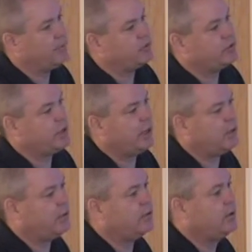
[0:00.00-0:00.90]
their
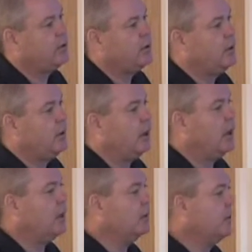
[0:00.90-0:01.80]
standard
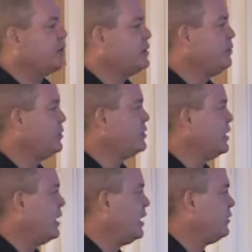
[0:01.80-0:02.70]
list of which
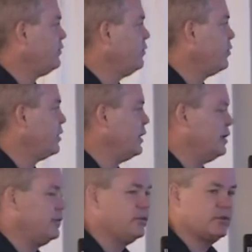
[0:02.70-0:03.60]
they ask for,
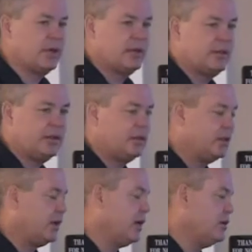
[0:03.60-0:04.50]
and if there's anything in the
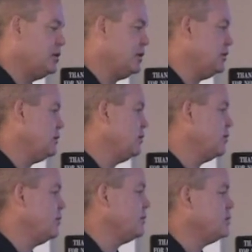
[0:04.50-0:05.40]
case that
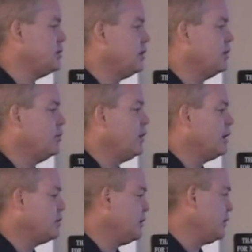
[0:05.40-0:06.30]
determines
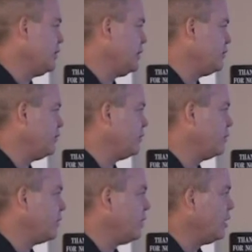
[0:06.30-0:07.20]
otherwise, they can ask
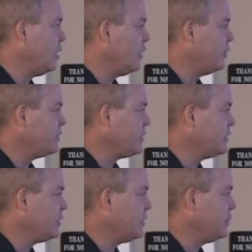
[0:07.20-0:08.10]
for other
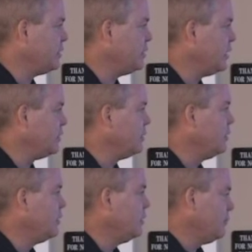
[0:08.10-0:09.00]
testing to be done.
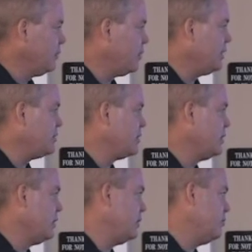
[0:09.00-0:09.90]
But
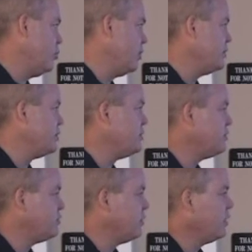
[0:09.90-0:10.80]
basically,
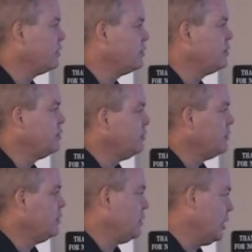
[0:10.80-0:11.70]
poisons, drugs,
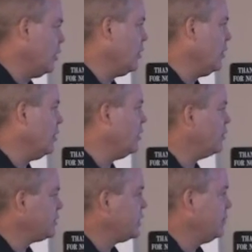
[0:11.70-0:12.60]
alcohol,
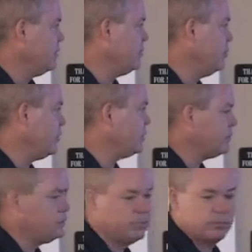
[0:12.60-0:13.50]
which can be
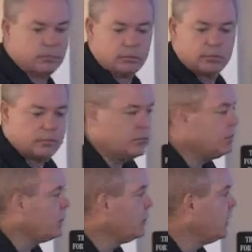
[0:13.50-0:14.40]
poison,
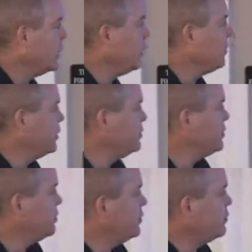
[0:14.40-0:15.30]
and can be
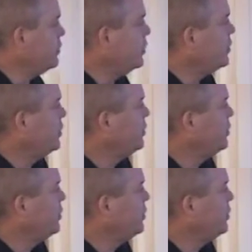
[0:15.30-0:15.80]
considered a drug.